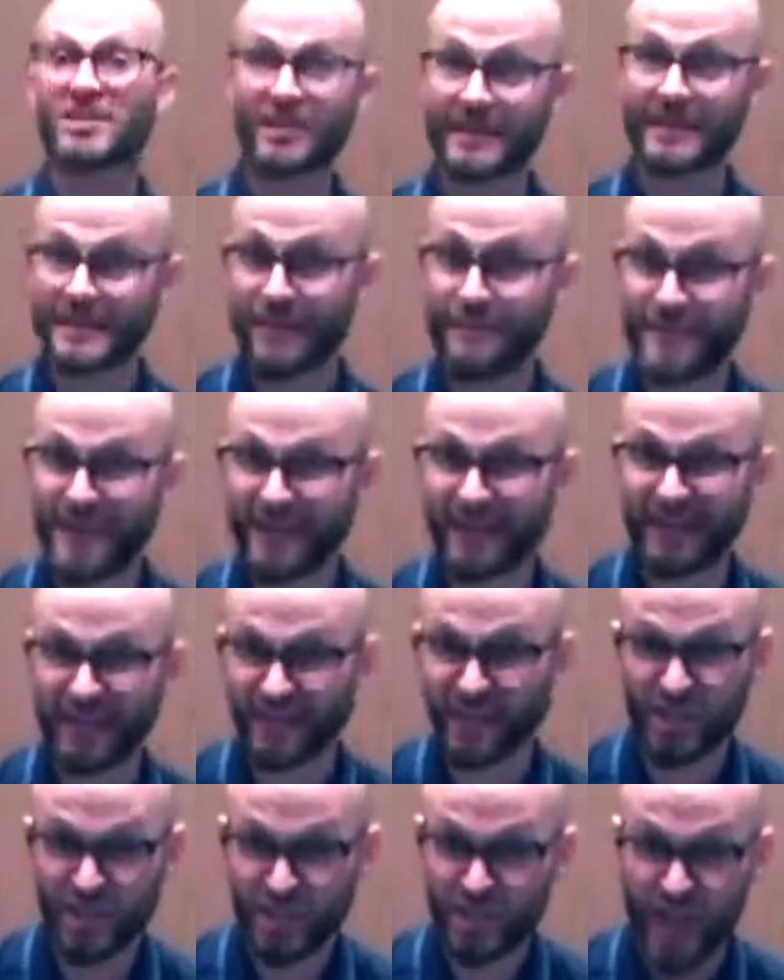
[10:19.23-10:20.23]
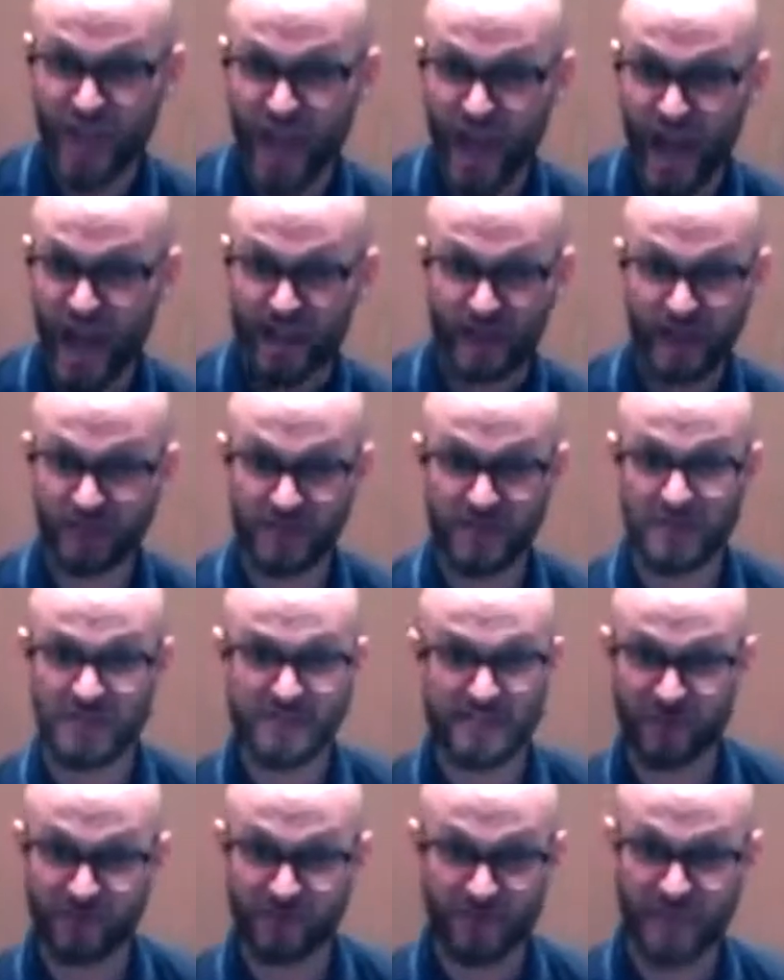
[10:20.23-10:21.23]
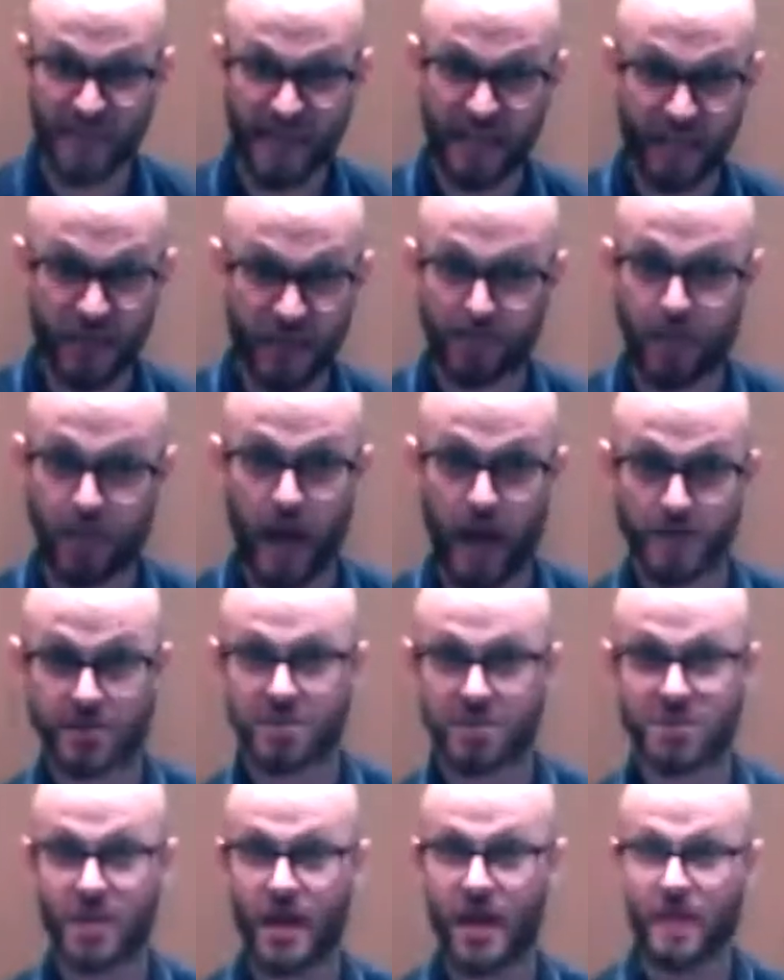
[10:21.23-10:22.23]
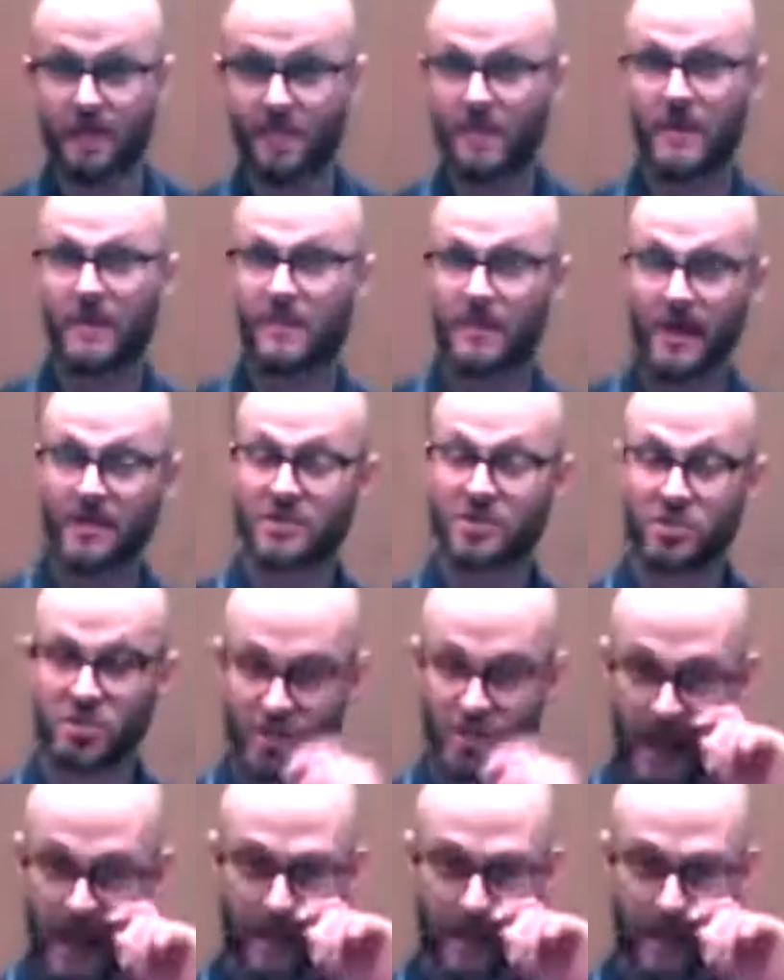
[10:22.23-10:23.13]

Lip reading: actually in the middle of the chair, if you're kneeling behind your chair, play behind your